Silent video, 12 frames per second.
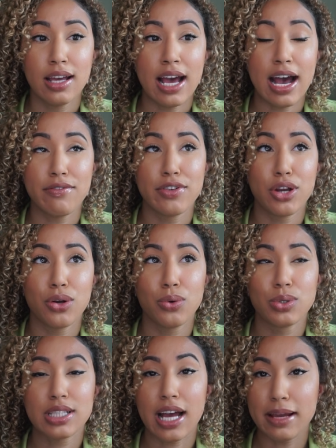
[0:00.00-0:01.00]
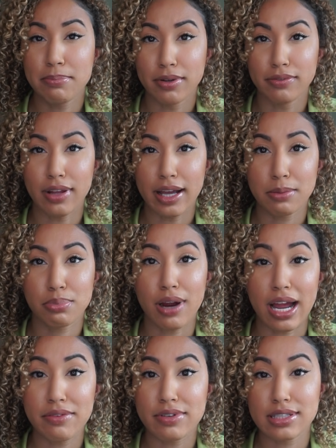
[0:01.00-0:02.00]
have no type of like
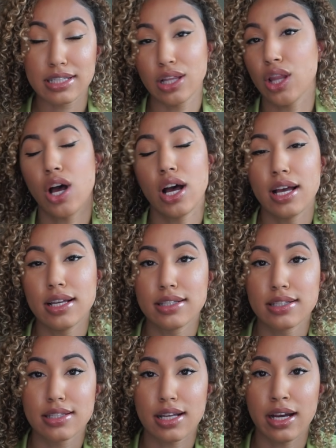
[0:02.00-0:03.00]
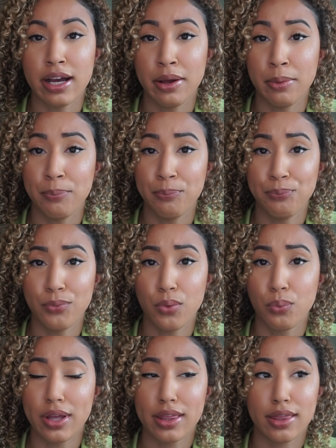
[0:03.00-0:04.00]
privacy laws
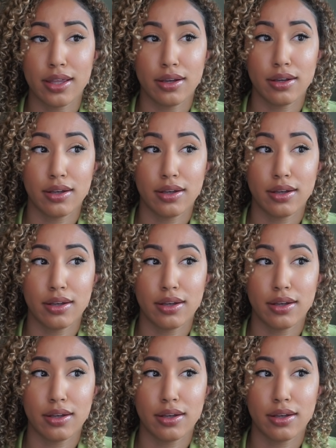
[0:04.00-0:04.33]
with